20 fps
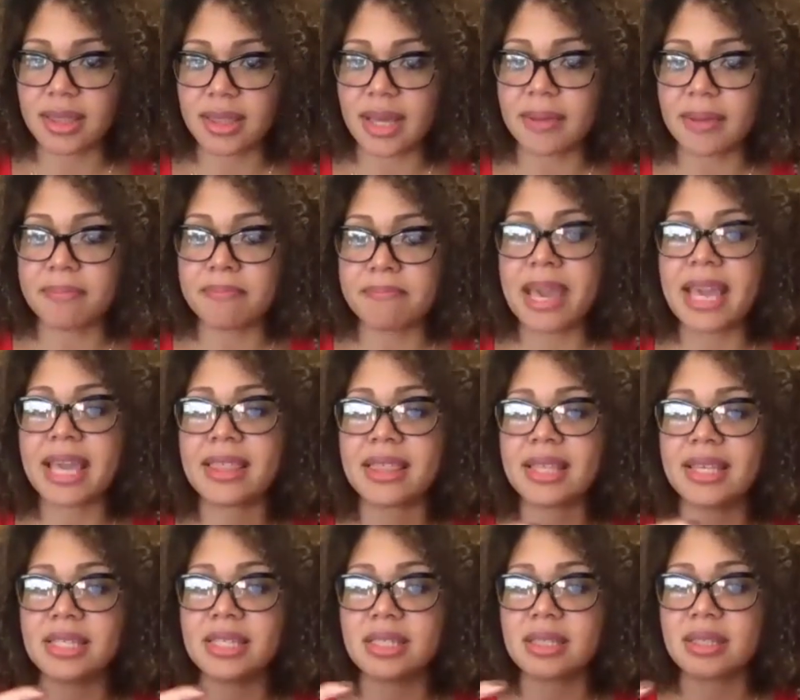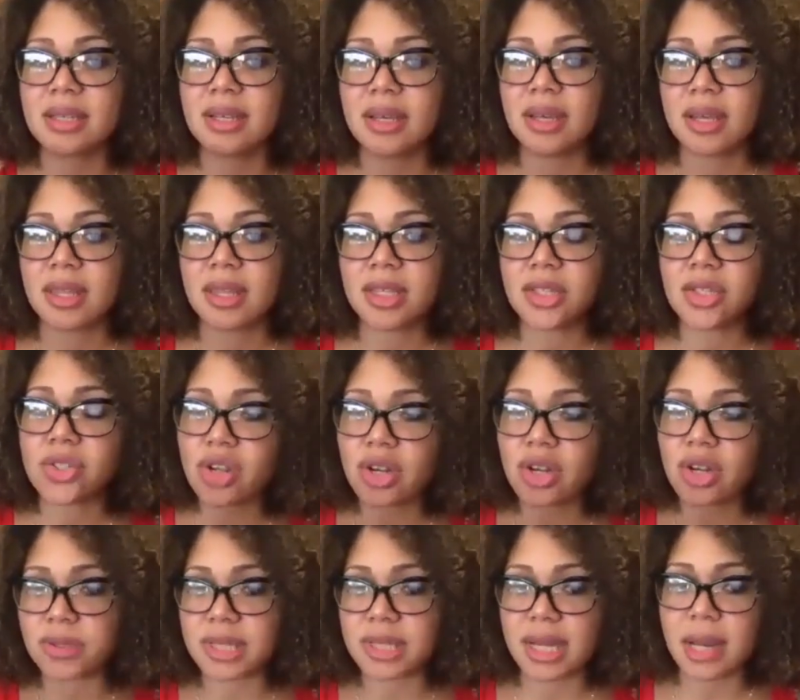they make these these
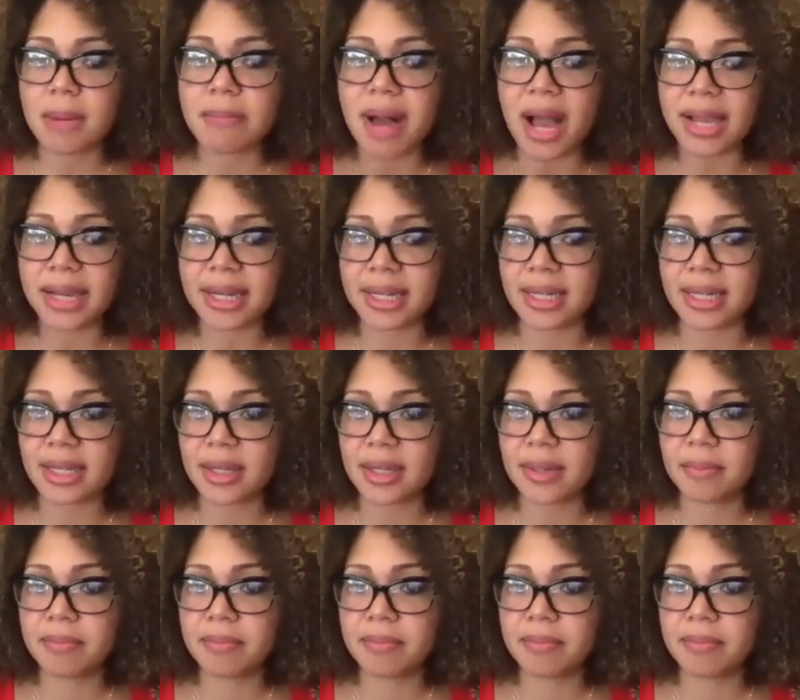struggles a commodity